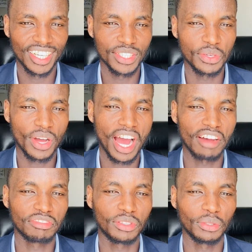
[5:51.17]
You
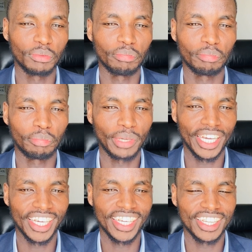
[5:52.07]
have to
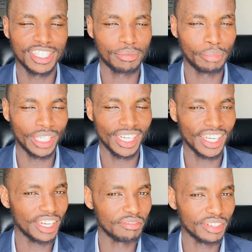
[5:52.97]
pay this bill
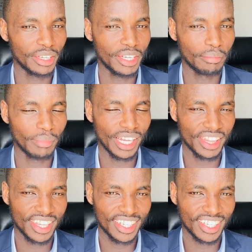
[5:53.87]
every month.